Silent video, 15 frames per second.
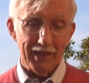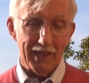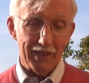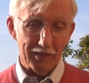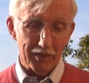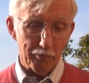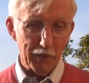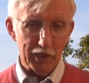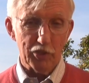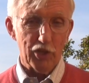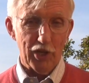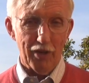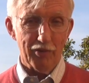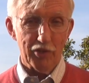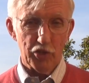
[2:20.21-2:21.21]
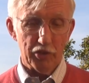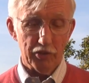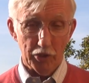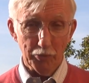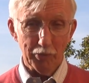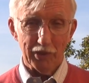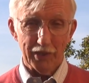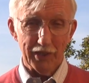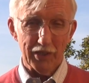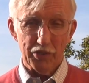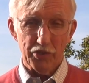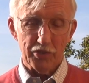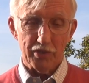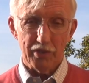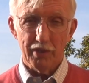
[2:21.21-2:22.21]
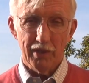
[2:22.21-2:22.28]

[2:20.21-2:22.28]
And the big challenge globally is,